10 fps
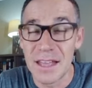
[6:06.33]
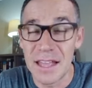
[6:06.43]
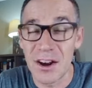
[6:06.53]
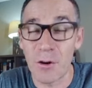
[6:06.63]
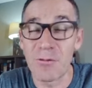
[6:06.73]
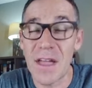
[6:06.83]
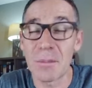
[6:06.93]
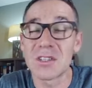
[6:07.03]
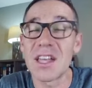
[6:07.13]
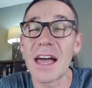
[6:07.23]
in our
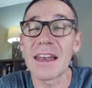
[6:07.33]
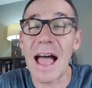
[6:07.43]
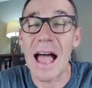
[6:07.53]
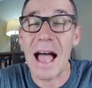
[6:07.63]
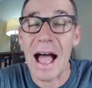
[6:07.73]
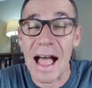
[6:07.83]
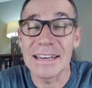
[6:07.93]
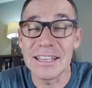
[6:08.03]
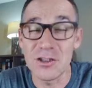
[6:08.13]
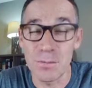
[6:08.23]
families. God, I
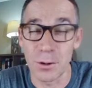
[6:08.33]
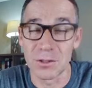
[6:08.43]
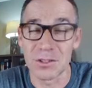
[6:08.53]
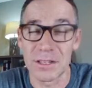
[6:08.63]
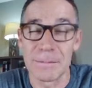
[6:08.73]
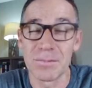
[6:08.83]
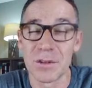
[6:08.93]
need you personally.